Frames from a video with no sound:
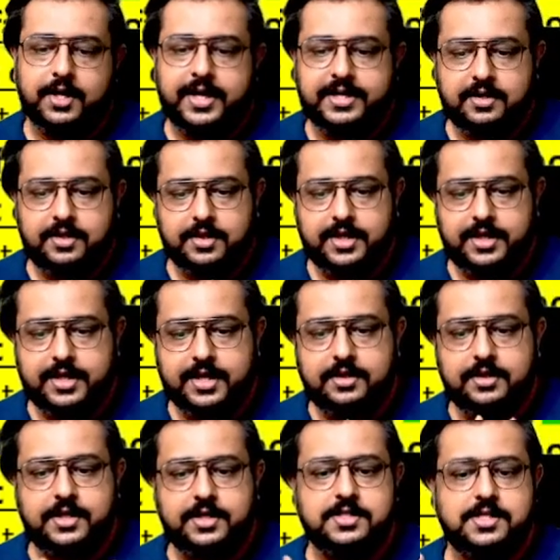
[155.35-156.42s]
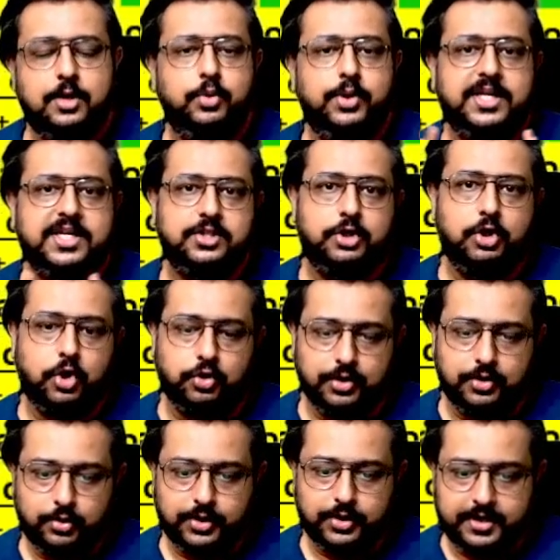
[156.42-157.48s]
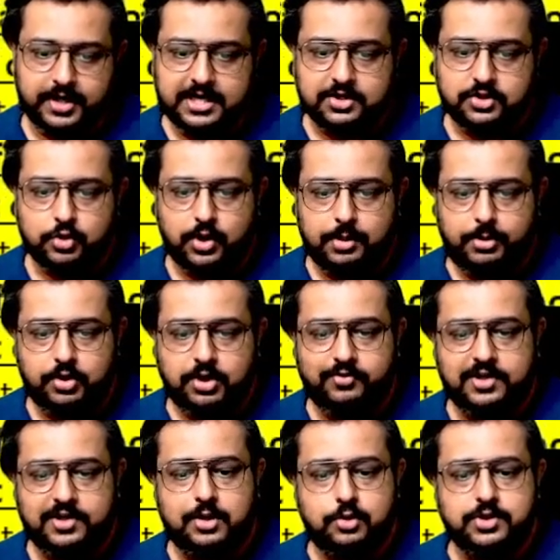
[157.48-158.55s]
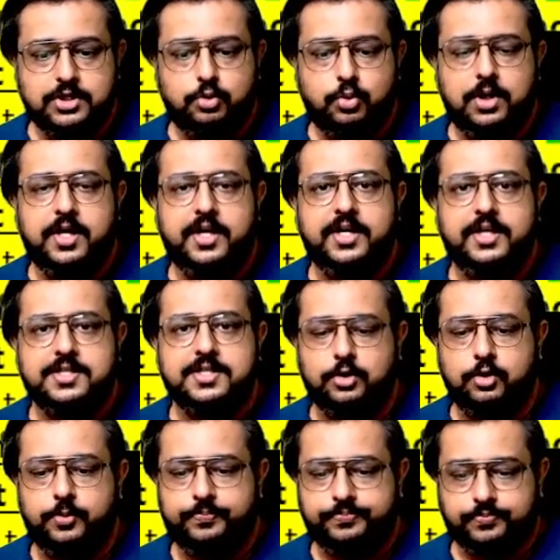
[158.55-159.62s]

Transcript: entered there and that is how it has grown okay so about 1200 years ago